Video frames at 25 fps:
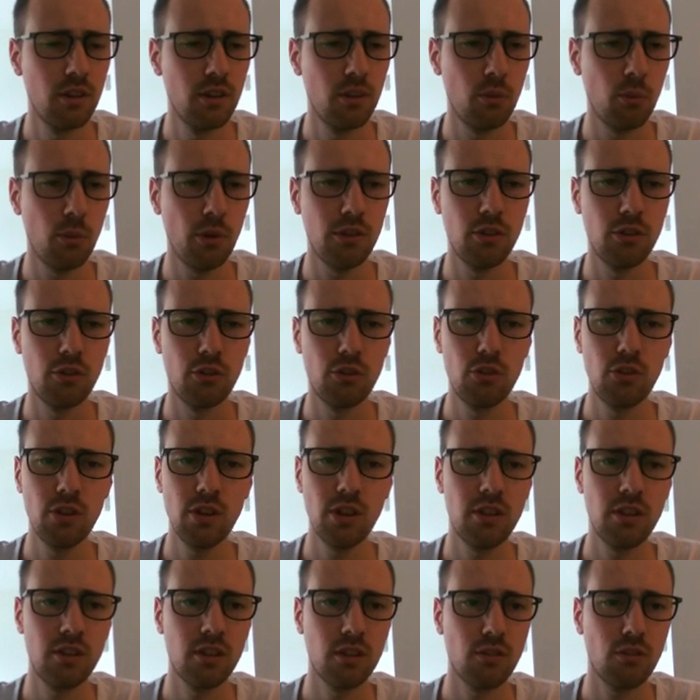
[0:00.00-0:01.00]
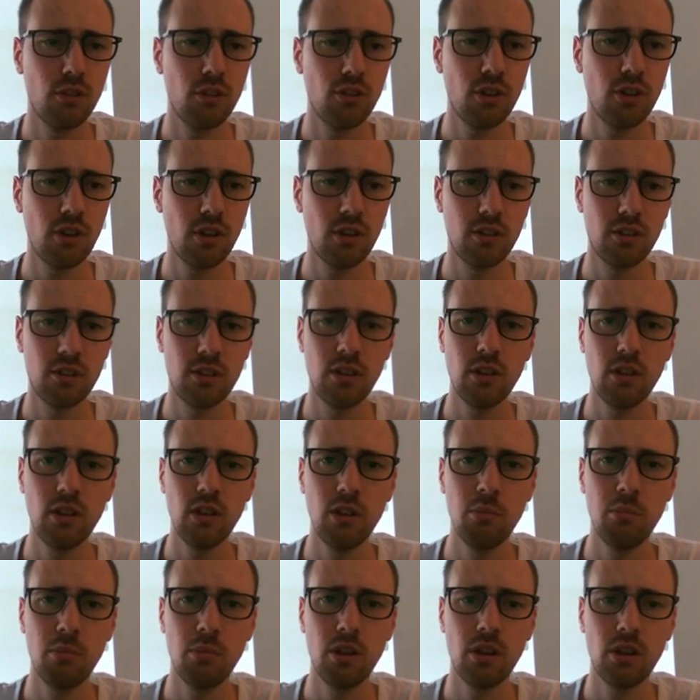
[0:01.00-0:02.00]
White goes rook a7 check, and suddenly
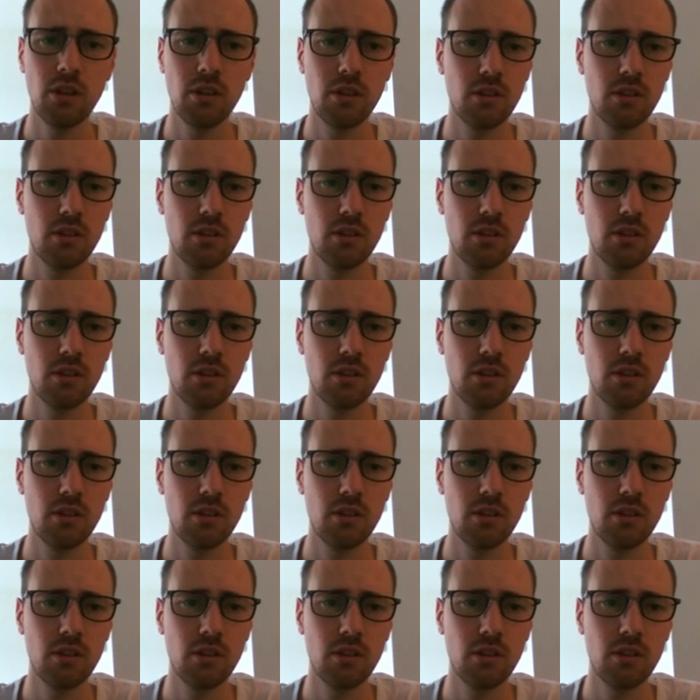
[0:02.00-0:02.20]
Black